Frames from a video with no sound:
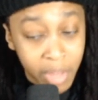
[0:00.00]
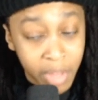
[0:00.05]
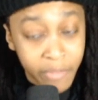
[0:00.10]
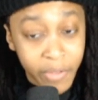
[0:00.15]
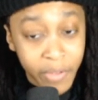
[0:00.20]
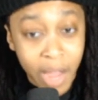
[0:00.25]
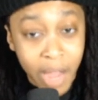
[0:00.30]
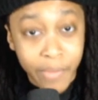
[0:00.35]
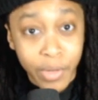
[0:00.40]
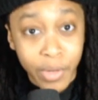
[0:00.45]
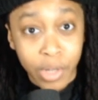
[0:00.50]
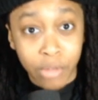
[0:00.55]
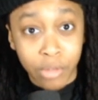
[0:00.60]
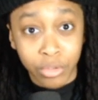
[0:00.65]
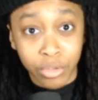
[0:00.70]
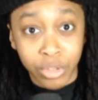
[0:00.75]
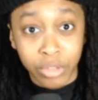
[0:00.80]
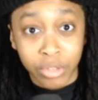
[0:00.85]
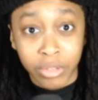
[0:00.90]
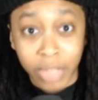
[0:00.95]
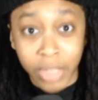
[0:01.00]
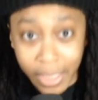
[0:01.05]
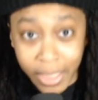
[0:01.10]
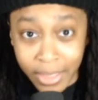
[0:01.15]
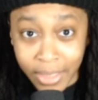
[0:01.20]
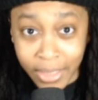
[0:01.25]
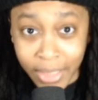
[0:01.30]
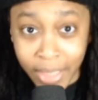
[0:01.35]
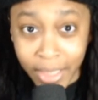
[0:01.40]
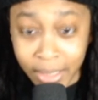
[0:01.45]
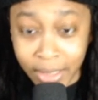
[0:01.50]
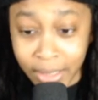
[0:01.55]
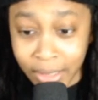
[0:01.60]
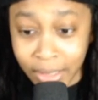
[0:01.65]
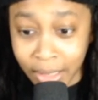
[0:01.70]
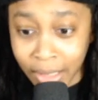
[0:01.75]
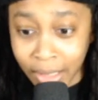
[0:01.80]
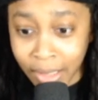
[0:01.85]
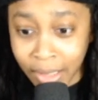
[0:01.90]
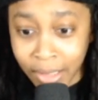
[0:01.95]
Five of those, ten and
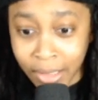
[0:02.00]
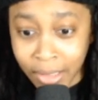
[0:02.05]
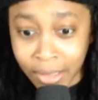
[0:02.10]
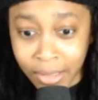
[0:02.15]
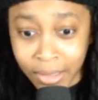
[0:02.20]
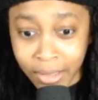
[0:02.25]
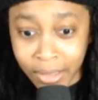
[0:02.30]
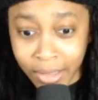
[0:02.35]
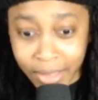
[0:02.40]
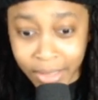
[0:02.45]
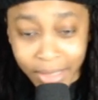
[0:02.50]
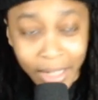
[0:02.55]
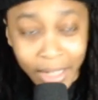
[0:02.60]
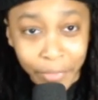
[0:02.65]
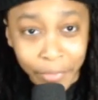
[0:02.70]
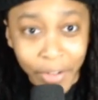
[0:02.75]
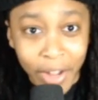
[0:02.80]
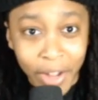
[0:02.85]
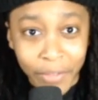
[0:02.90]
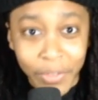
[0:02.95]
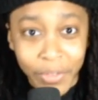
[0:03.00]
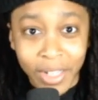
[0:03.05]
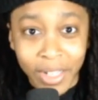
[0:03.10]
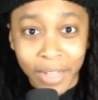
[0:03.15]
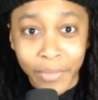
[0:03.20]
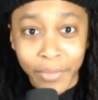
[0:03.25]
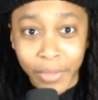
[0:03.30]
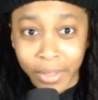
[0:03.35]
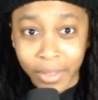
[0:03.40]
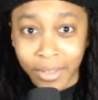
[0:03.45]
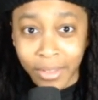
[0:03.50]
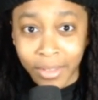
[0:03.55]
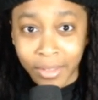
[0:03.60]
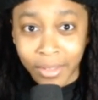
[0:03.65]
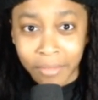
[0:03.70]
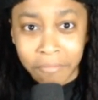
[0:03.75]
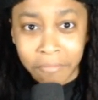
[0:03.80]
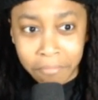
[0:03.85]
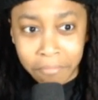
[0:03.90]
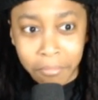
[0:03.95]
six, instead of five and eleven,
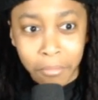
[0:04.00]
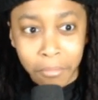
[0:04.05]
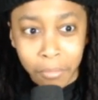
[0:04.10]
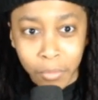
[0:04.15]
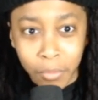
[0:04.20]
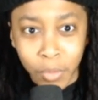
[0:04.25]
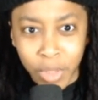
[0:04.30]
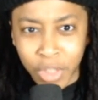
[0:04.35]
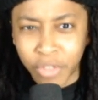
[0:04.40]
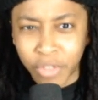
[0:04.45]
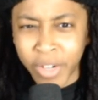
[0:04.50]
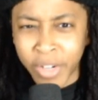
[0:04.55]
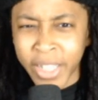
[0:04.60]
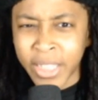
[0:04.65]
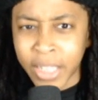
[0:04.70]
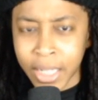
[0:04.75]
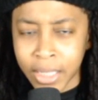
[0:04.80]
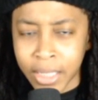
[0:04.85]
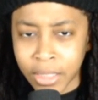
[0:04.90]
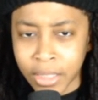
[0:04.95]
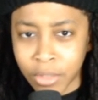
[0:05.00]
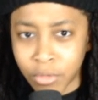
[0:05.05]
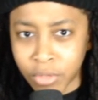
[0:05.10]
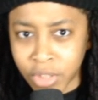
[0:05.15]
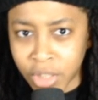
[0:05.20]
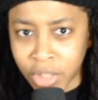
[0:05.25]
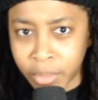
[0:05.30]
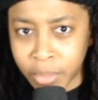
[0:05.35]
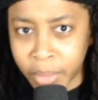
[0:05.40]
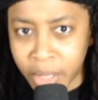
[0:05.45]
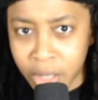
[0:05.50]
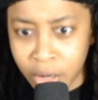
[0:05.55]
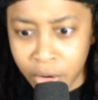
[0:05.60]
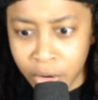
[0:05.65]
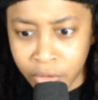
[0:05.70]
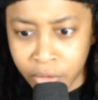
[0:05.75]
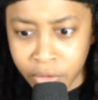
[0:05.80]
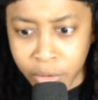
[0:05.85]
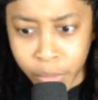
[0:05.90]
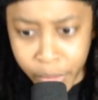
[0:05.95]
with a great chance of going to the
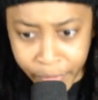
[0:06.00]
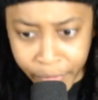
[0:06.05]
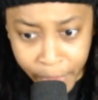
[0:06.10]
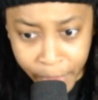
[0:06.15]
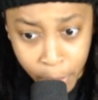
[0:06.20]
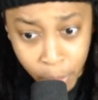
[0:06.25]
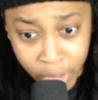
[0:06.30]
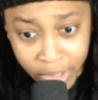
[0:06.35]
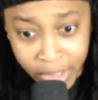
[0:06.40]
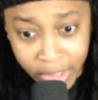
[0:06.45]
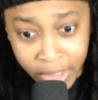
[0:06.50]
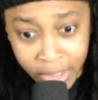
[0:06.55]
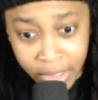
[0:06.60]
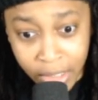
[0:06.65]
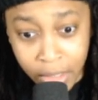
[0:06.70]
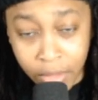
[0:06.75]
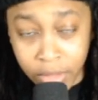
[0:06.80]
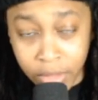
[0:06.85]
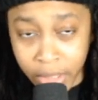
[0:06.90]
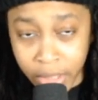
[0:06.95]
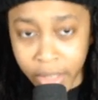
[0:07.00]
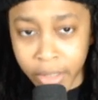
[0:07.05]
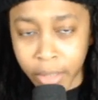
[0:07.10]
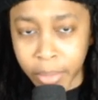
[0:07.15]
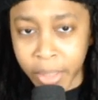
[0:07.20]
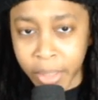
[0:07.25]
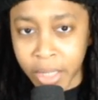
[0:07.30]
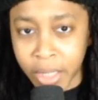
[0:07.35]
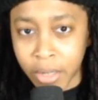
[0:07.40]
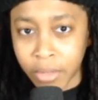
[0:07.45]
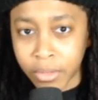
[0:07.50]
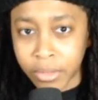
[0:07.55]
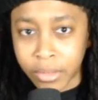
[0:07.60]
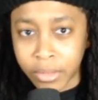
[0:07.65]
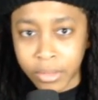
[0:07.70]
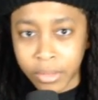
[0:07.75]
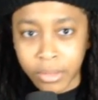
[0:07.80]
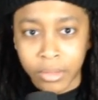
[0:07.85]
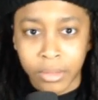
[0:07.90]
playoffs. If they won six of those, they're in the playoffs.